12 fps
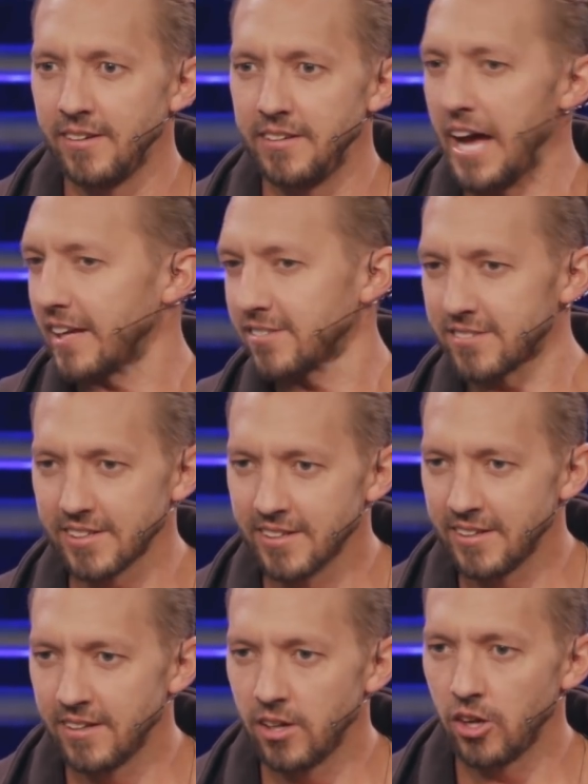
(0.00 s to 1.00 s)
next,
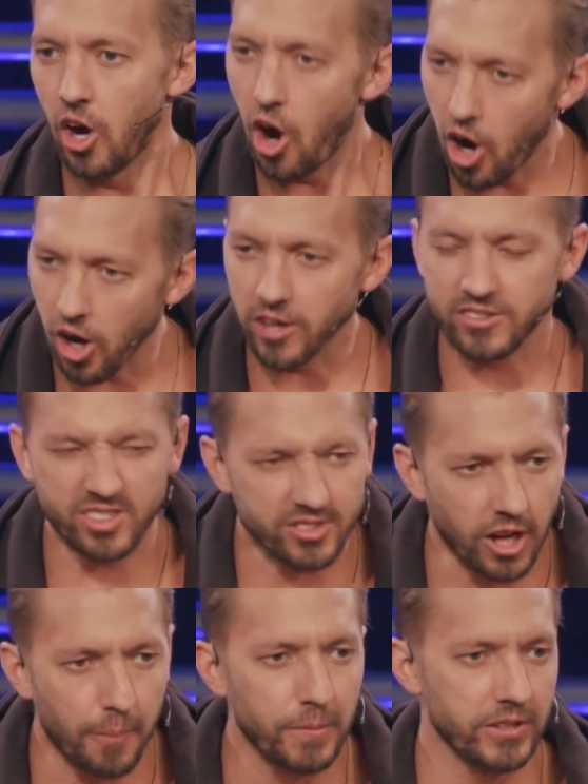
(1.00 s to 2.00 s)
hard,
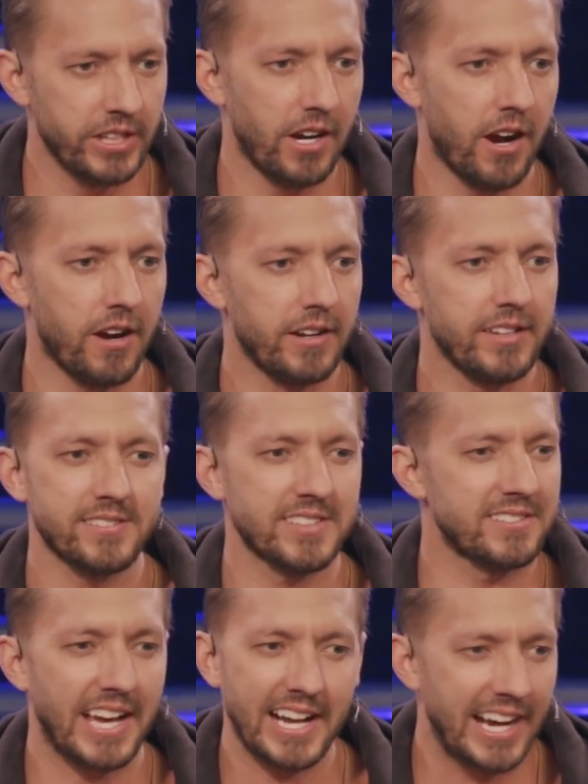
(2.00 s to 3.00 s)
stubbornly hard. He
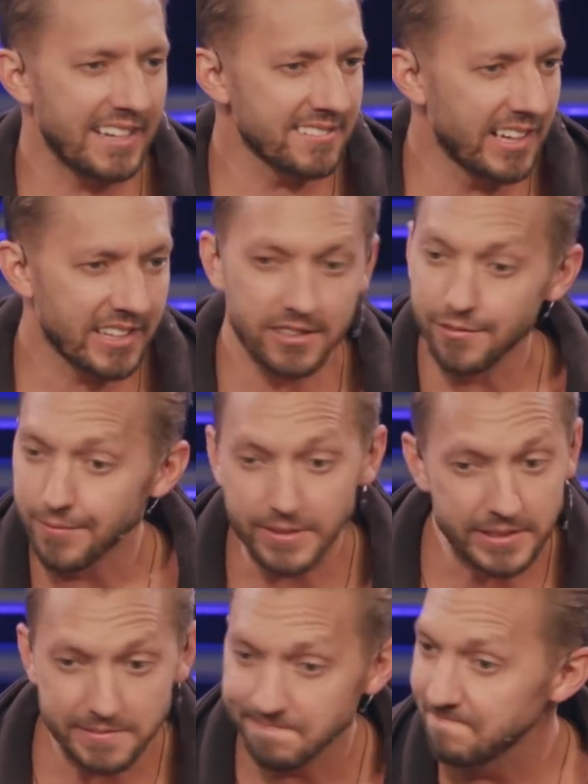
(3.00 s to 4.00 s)
says, that guy's not good for
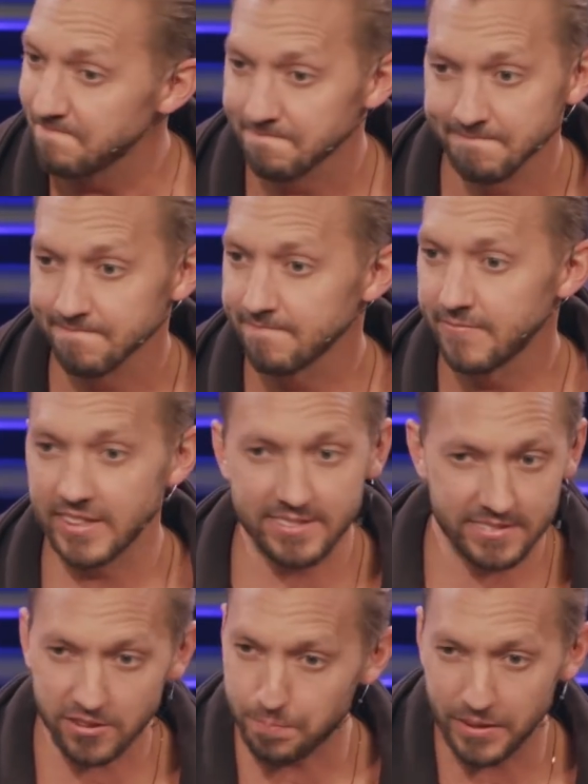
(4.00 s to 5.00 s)
you.
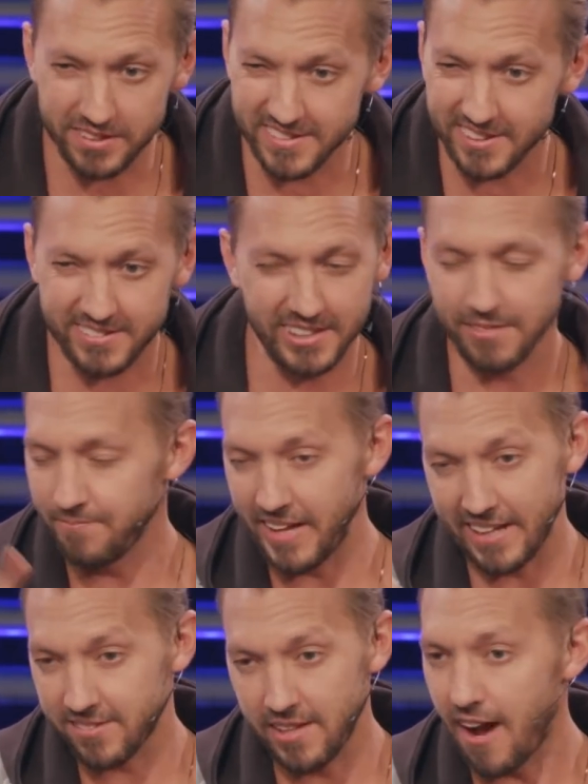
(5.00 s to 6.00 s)
This, this business deal,
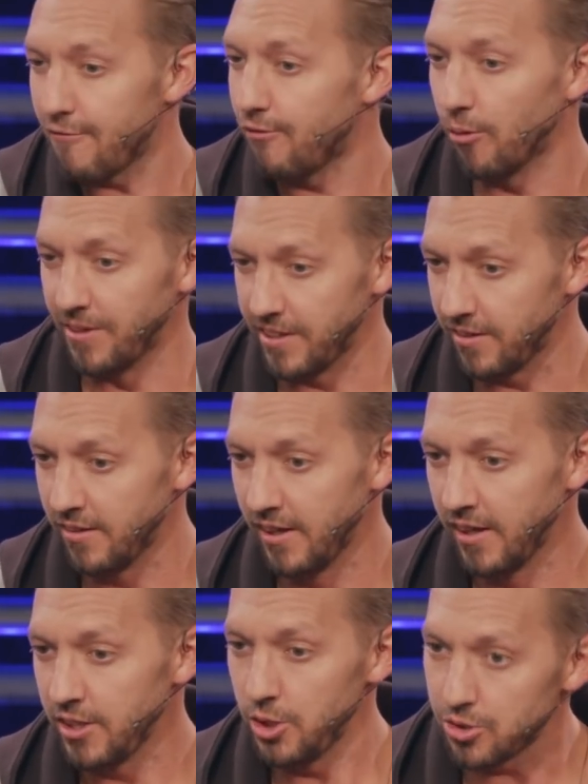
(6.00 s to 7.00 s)
that's not for you.
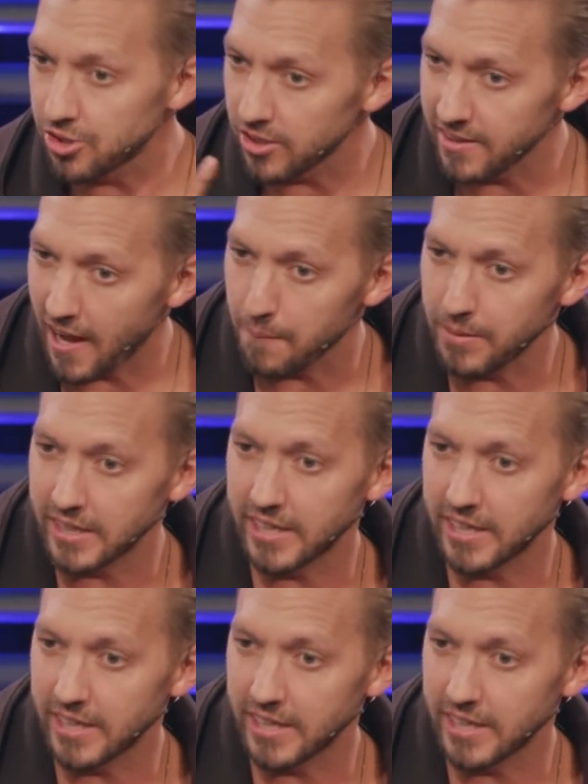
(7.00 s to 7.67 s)
You should not be